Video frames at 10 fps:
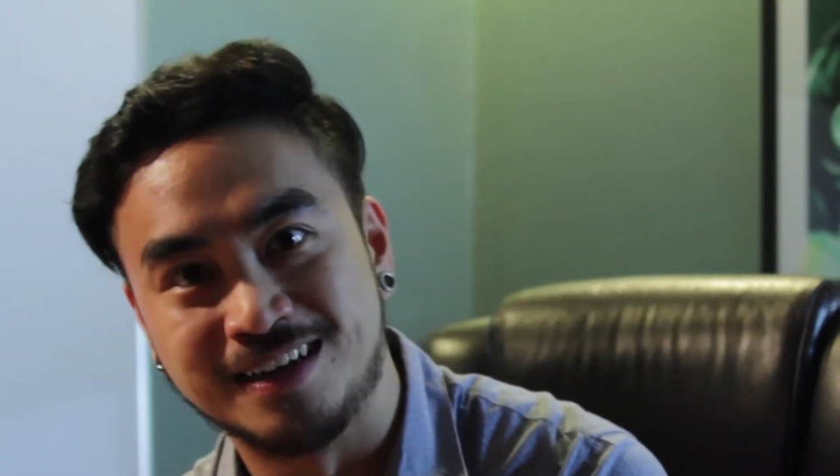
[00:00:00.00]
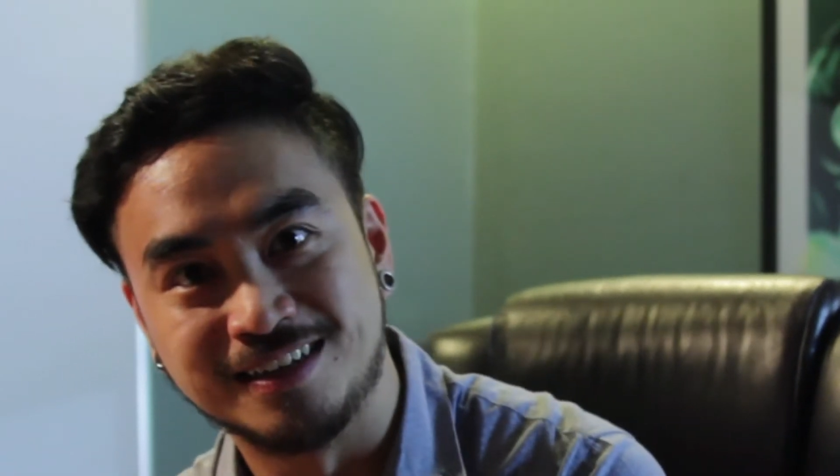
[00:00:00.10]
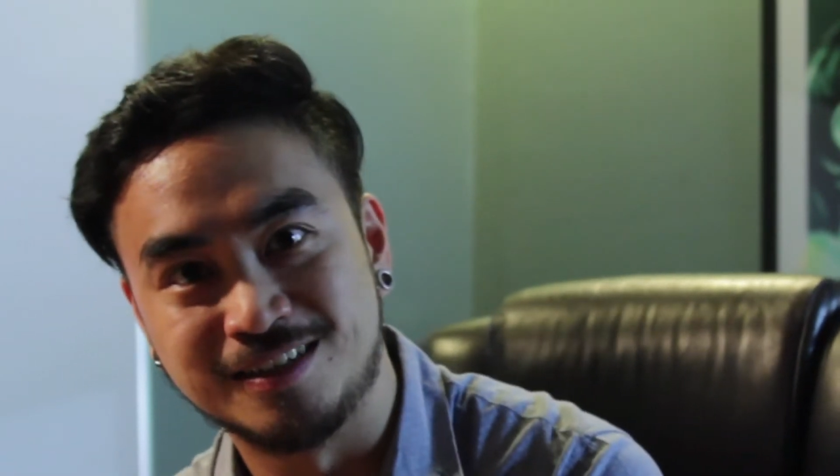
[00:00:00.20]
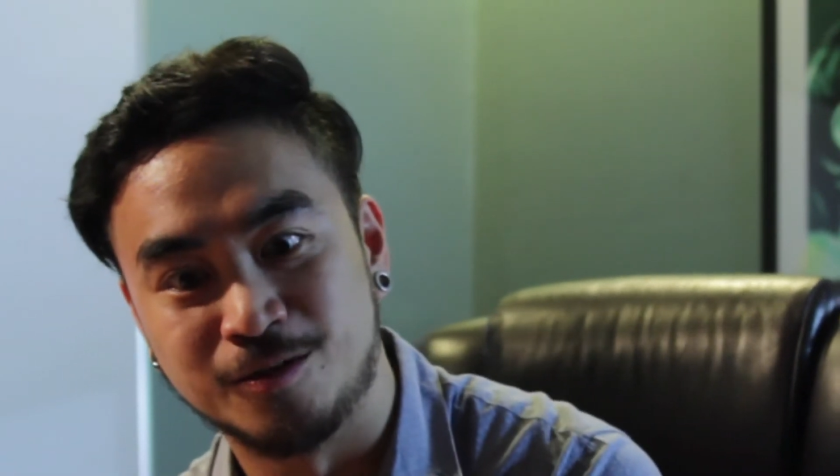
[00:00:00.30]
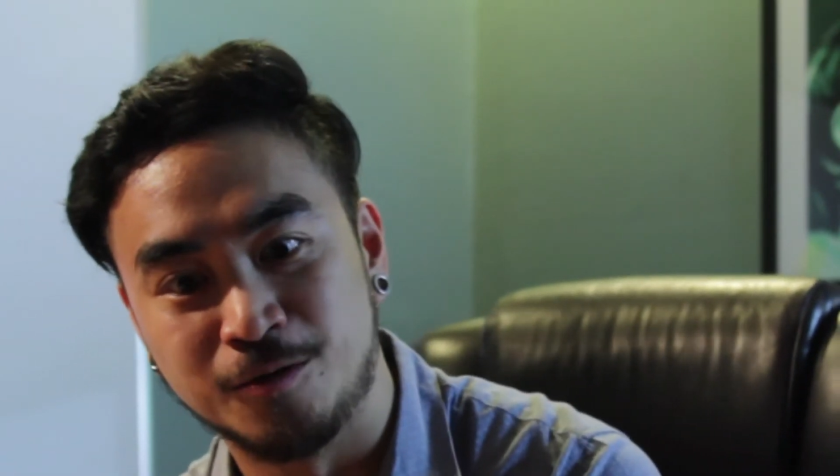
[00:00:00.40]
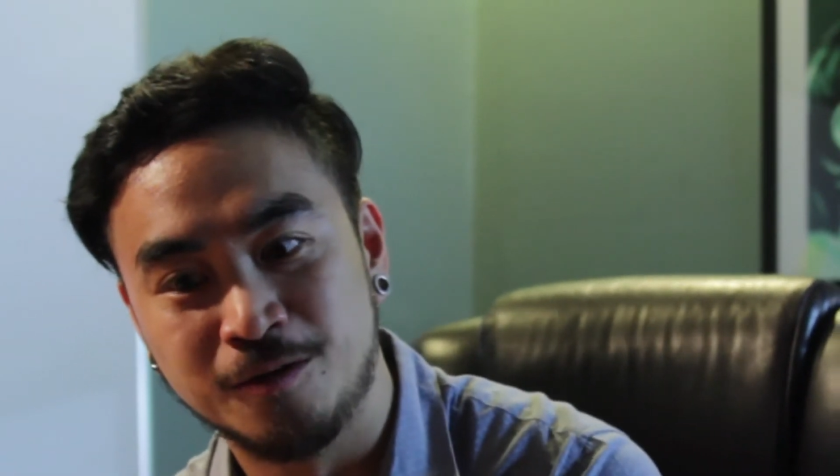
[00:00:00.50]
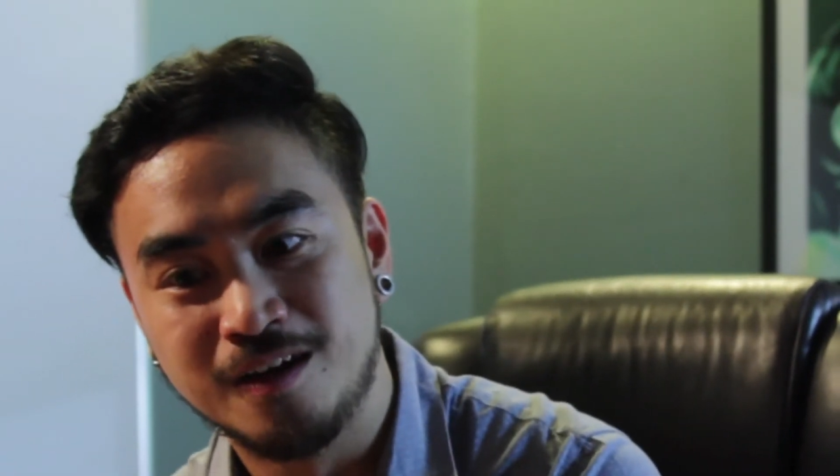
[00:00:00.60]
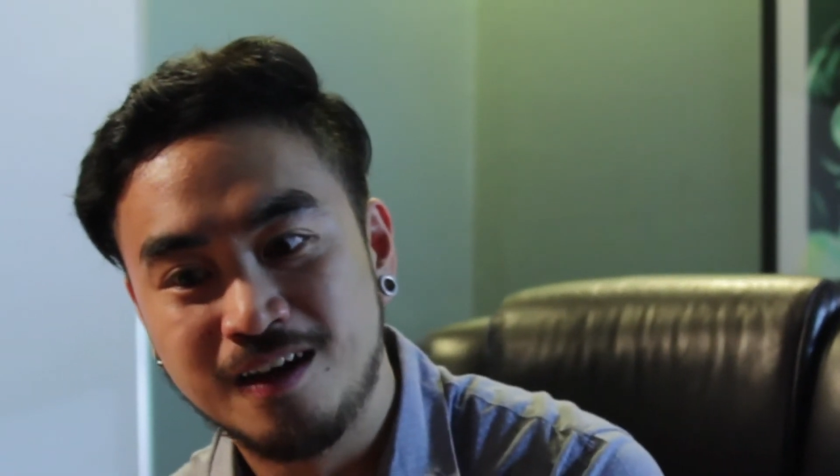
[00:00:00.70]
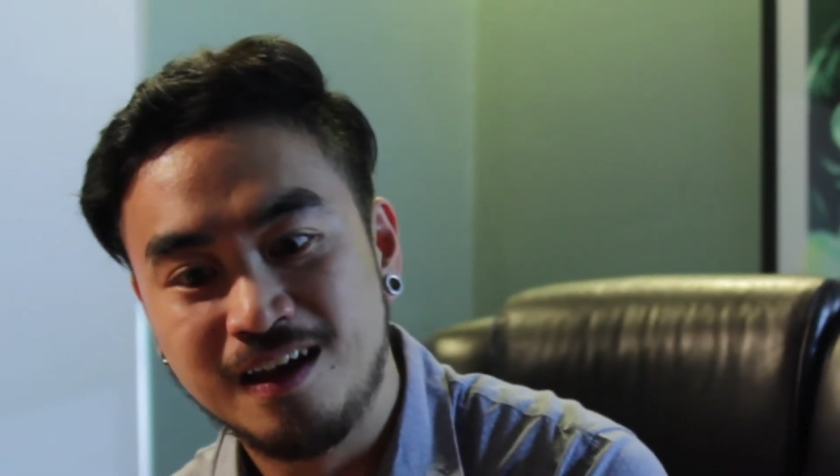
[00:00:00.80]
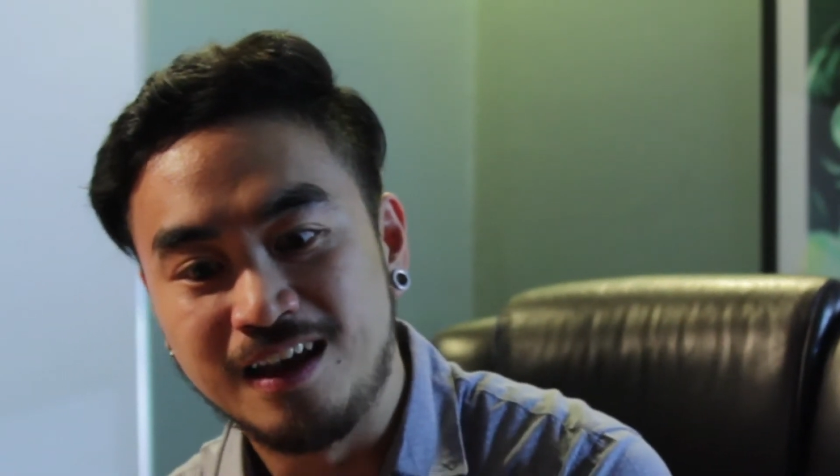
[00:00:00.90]
So,
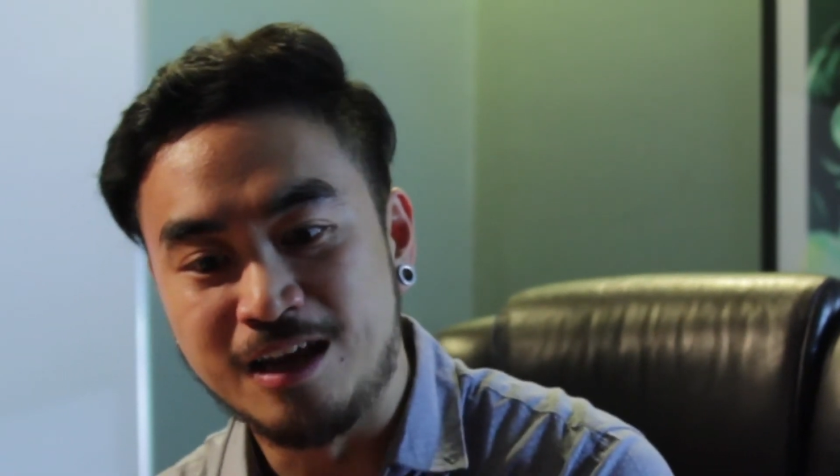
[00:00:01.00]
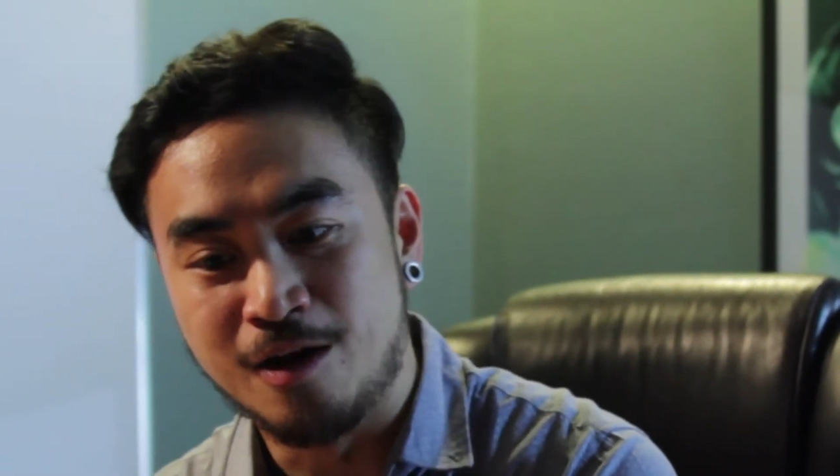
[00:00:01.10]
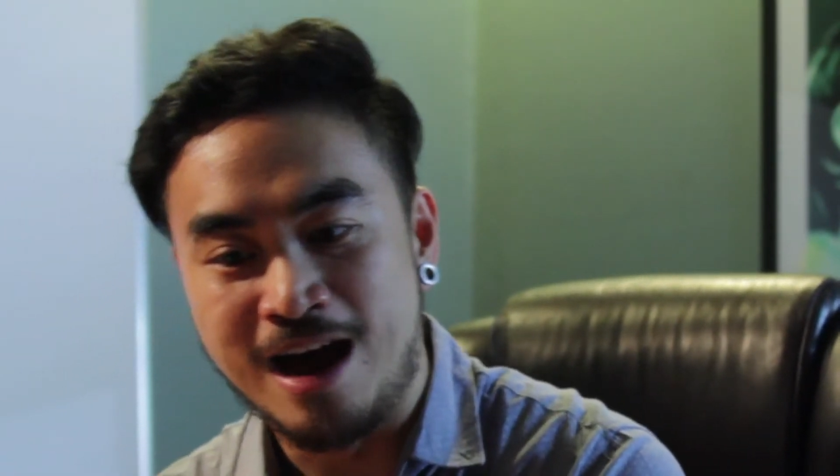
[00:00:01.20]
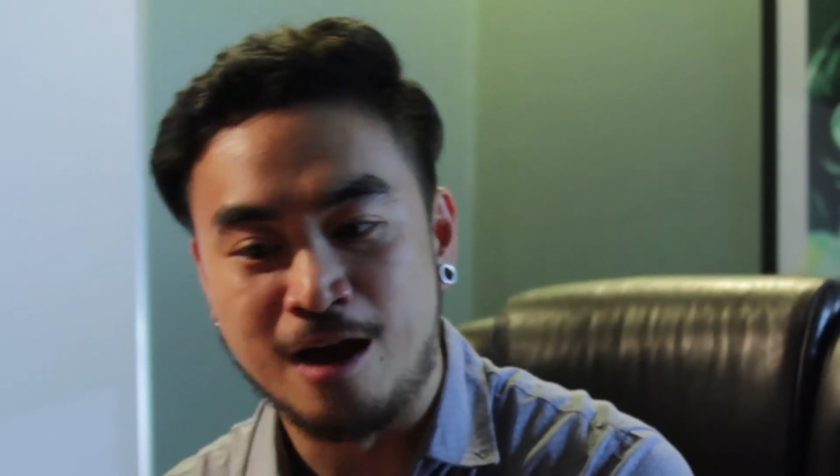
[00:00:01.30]
you know, I